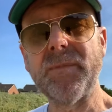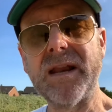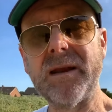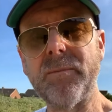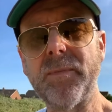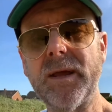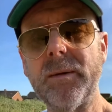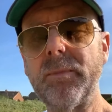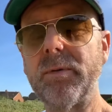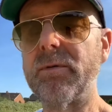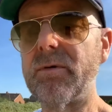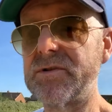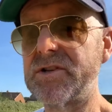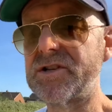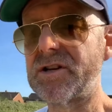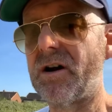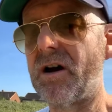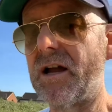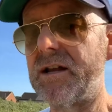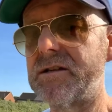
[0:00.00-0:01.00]
people on
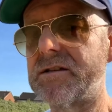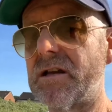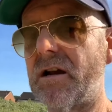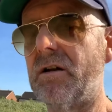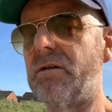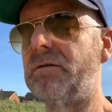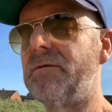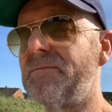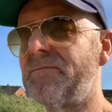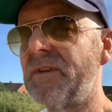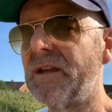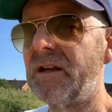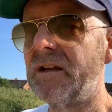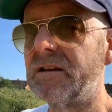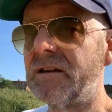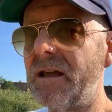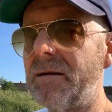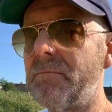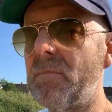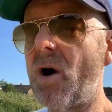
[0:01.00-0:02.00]
site so
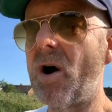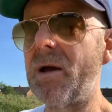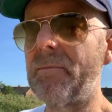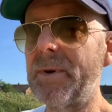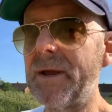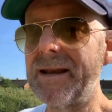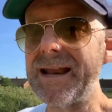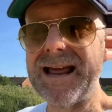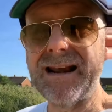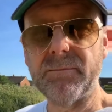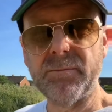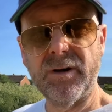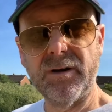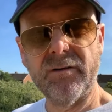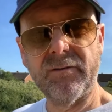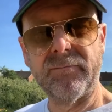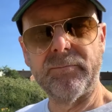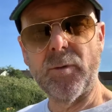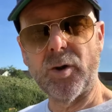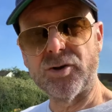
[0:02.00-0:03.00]
there might be an element
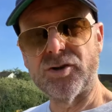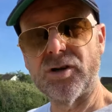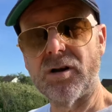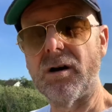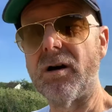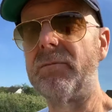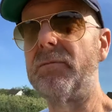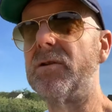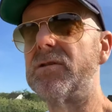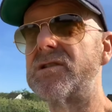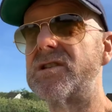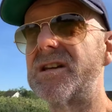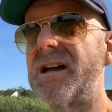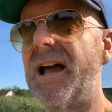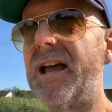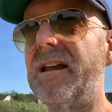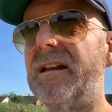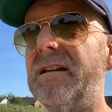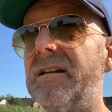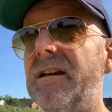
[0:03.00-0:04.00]
of modular i'm not
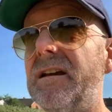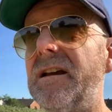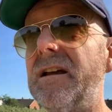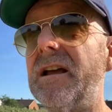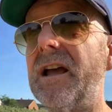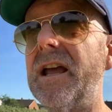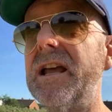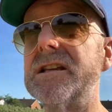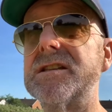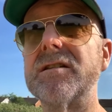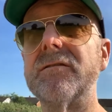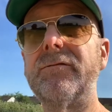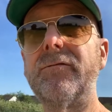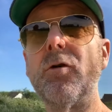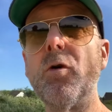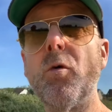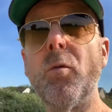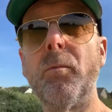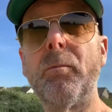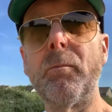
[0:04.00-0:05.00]
saying it's a
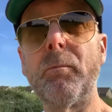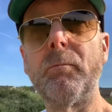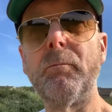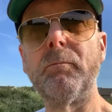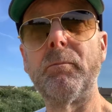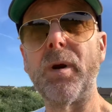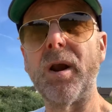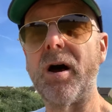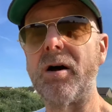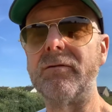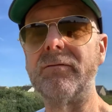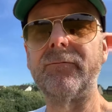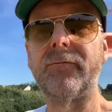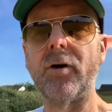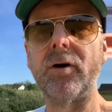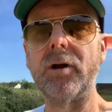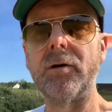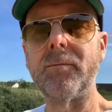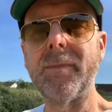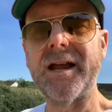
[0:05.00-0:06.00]
full blown
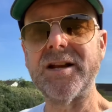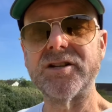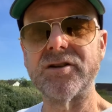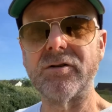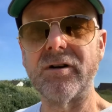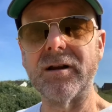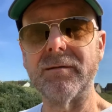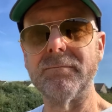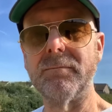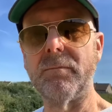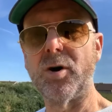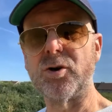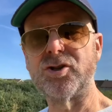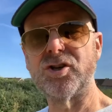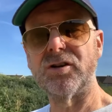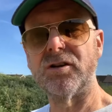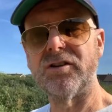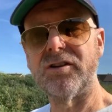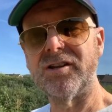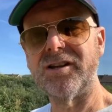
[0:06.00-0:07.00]
volumetric
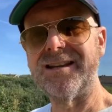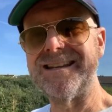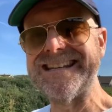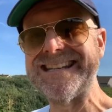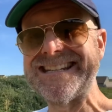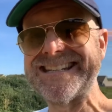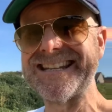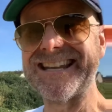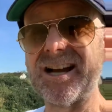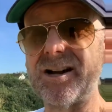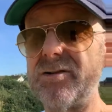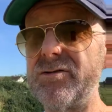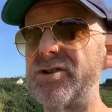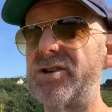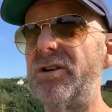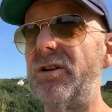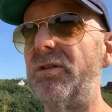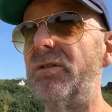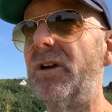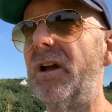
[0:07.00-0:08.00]
modular that you need to go
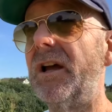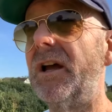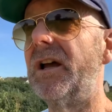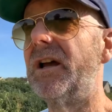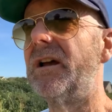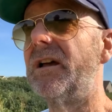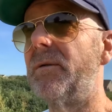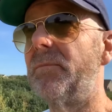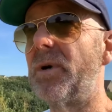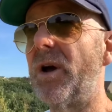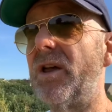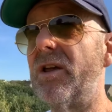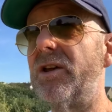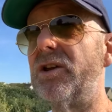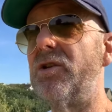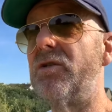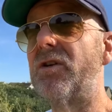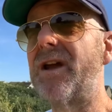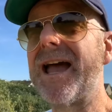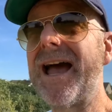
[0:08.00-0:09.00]
to but
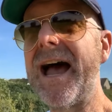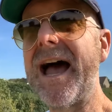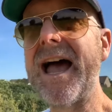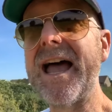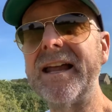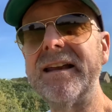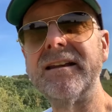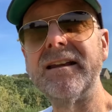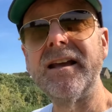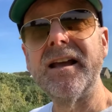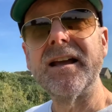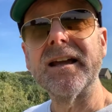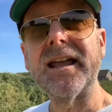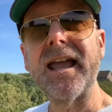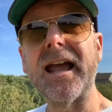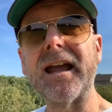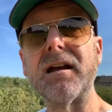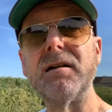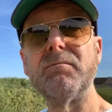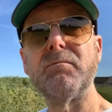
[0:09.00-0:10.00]
you can
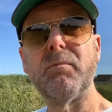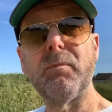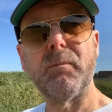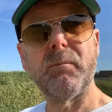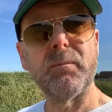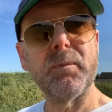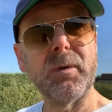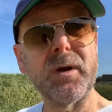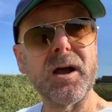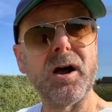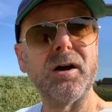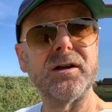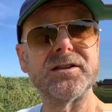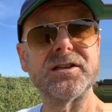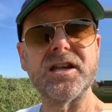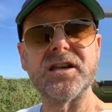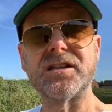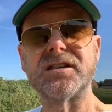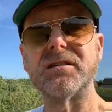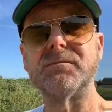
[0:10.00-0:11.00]
get com
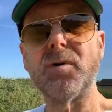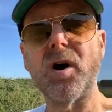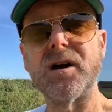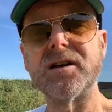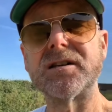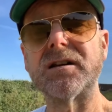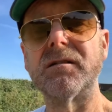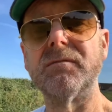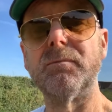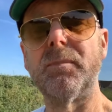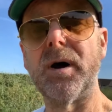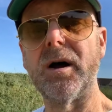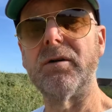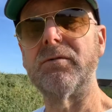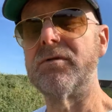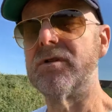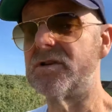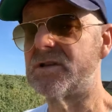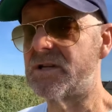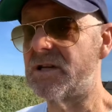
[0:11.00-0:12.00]
systemized
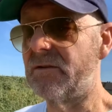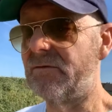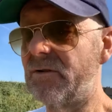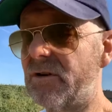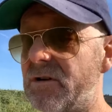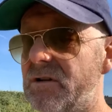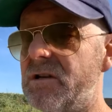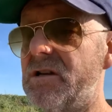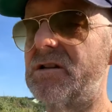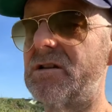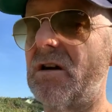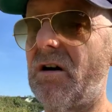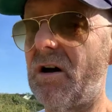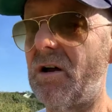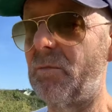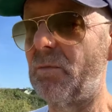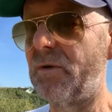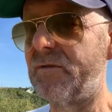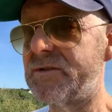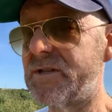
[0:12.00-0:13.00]
components, see if you can
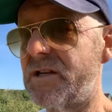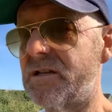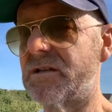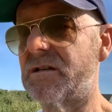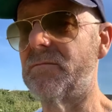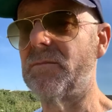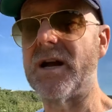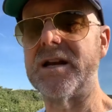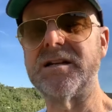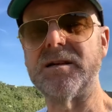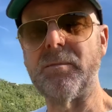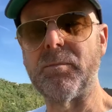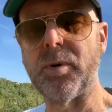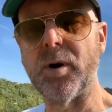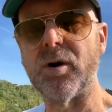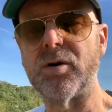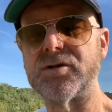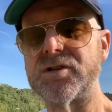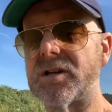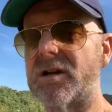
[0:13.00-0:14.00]
design with systemated
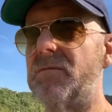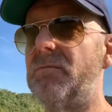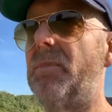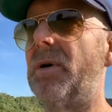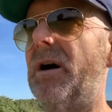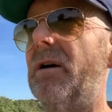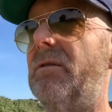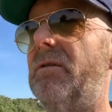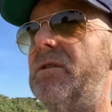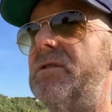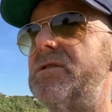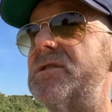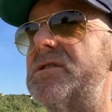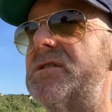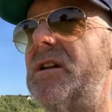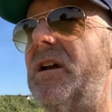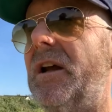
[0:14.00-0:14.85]
pods, components,